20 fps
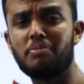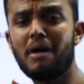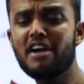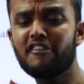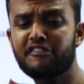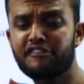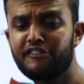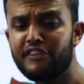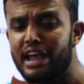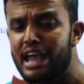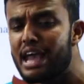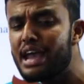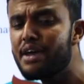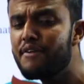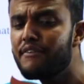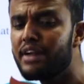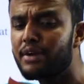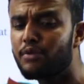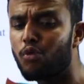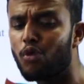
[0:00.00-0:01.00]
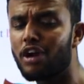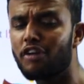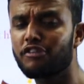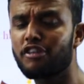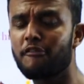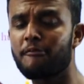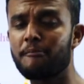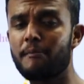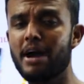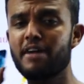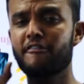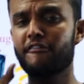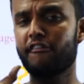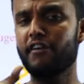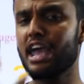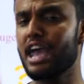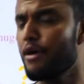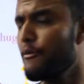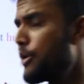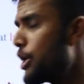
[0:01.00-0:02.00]
One of my
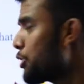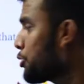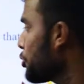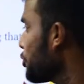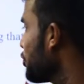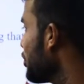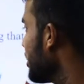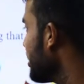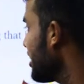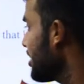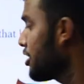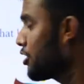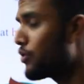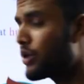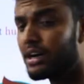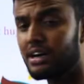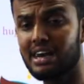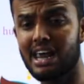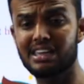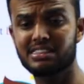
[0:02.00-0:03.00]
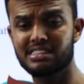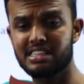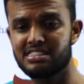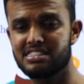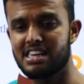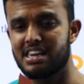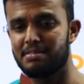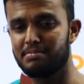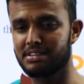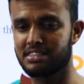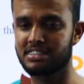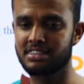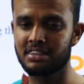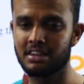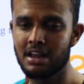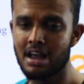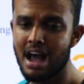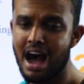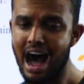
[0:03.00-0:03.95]
favorite unit in your class and syllabus.